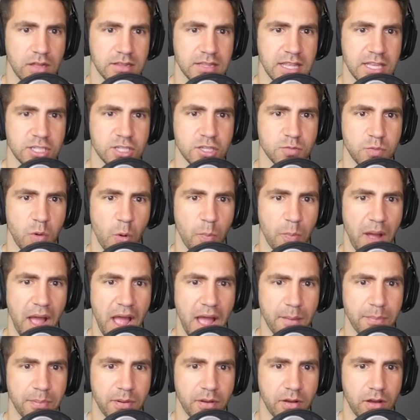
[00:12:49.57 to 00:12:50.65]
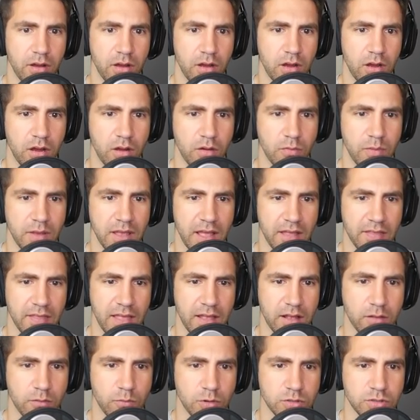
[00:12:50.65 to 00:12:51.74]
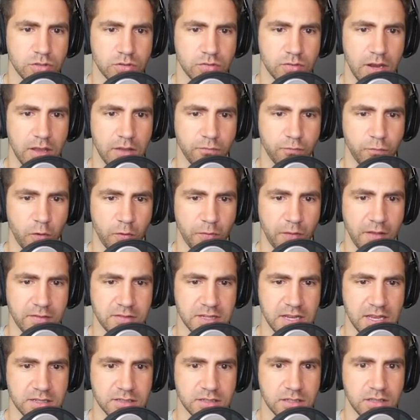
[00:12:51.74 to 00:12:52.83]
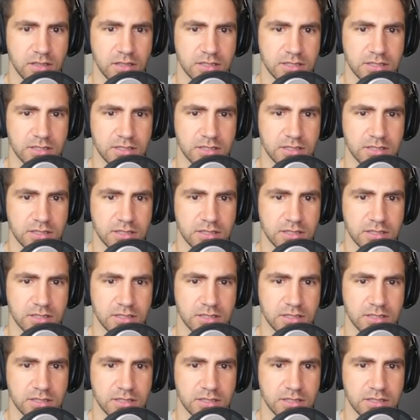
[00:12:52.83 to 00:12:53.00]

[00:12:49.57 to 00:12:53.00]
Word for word: They just won't pop. We got like one, two, three, four, five, six,